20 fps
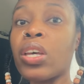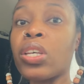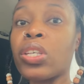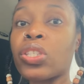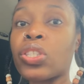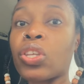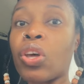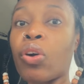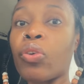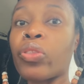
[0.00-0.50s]

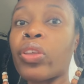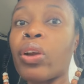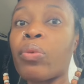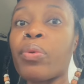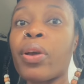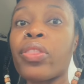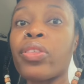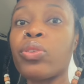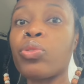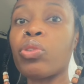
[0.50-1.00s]
So they'd
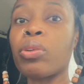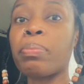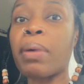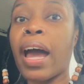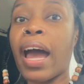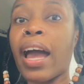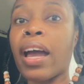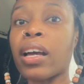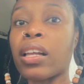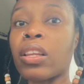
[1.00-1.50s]
rather do it
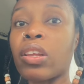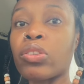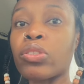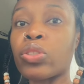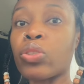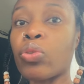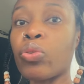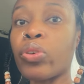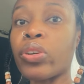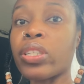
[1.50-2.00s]
behind closed
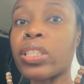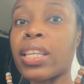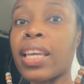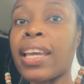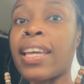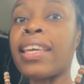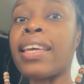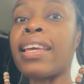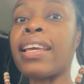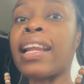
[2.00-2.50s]
doors.
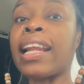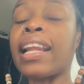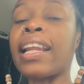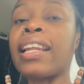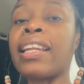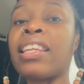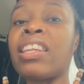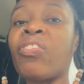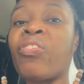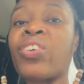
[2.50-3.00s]
And
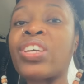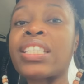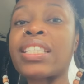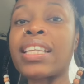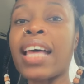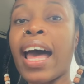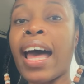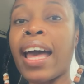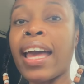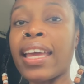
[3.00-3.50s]
the
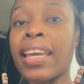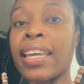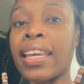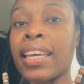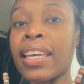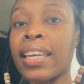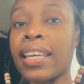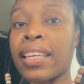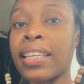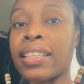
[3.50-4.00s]
facade
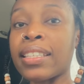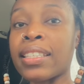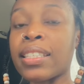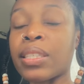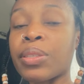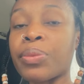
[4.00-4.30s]
is